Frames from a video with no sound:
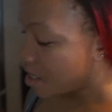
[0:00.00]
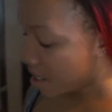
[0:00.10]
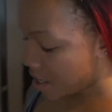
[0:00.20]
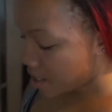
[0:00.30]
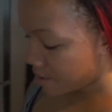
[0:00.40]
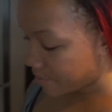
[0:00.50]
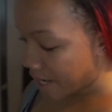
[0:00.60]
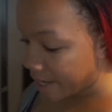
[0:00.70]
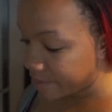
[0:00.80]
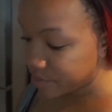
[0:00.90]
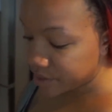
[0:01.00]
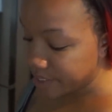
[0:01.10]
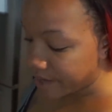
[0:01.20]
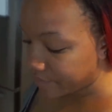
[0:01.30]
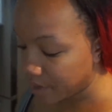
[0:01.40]
I am just
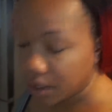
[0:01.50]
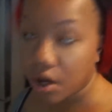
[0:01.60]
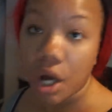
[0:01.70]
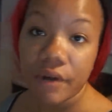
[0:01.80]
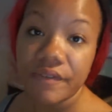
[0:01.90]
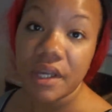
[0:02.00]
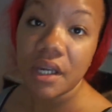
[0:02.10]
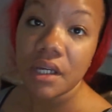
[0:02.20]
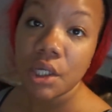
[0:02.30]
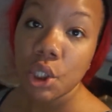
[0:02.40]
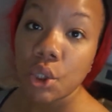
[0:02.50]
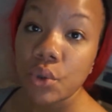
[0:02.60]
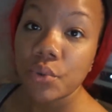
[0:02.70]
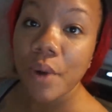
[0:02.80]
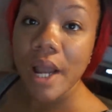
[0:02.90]
having coffee
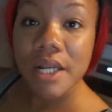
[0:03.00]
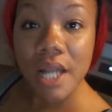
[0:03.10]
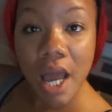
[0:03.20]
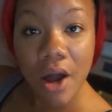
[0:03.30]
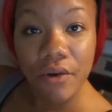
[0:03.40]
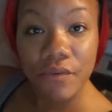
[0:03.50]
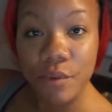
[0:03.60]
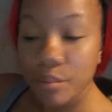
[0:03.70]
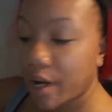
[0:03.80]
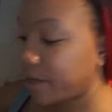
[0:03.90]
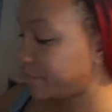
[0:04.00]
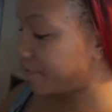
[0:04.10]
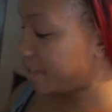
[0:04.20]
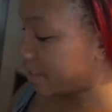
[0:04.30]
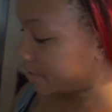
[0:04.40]
right now for
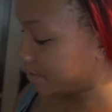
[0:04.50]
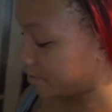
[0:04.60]
breakfast.